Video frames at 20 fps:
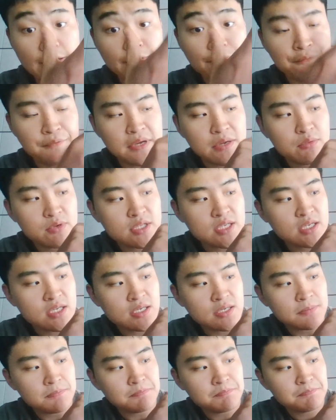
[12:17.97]
if we want
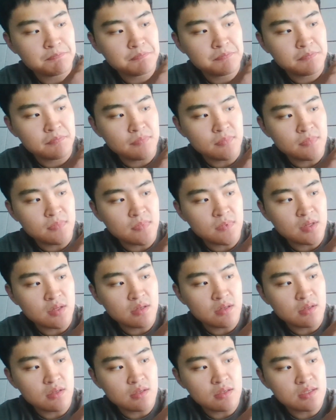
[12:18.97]
to
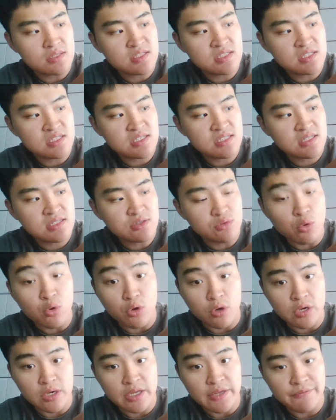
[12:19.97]

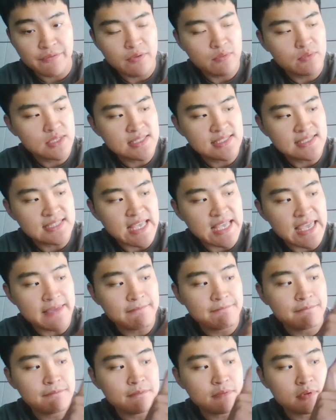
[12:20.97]
if you want to
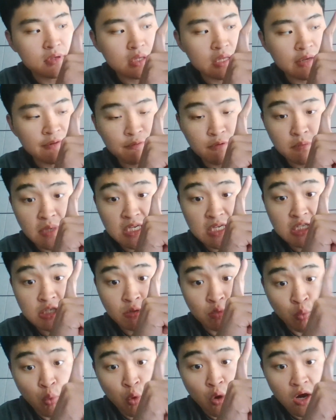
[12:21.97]
save
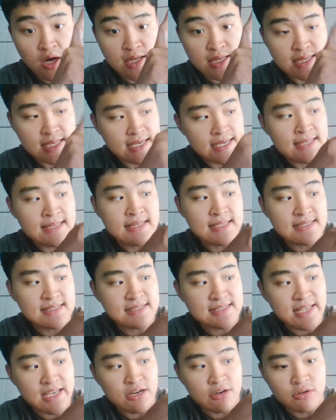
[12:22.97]
information one in this
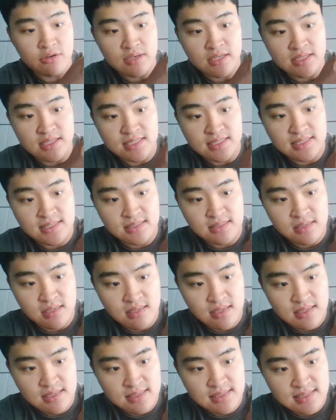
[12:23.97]
cell, in this
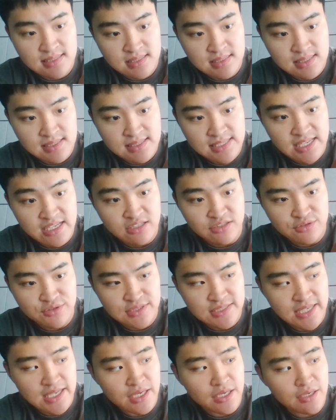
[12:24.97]
single
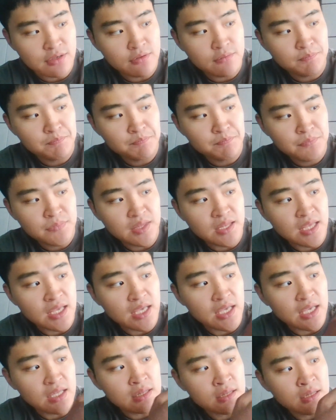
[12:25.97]
cell,
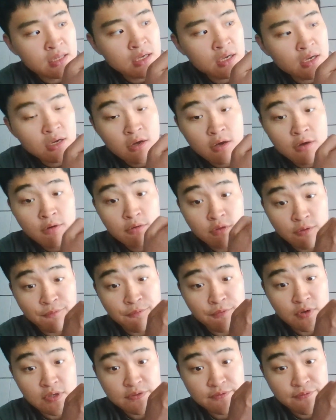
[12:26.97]
then
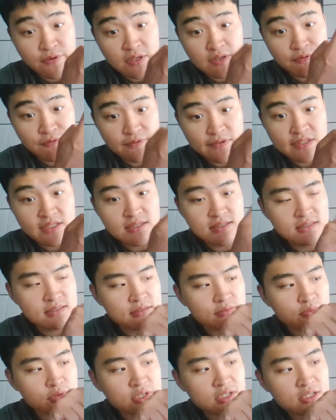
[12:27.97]
for the
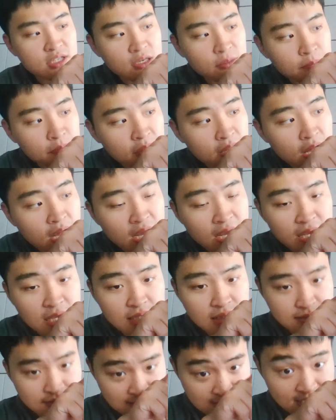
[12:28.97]
first, we're gonna
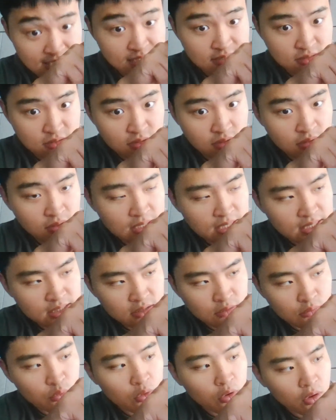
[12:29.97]
apply the signal
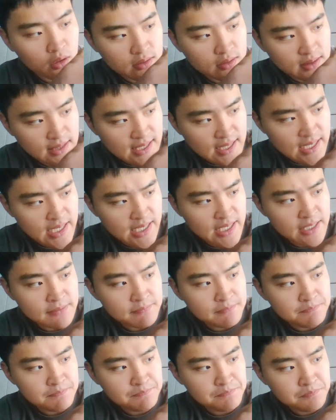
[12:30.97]
at the word
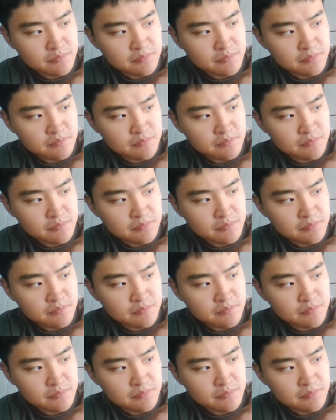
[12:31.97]
line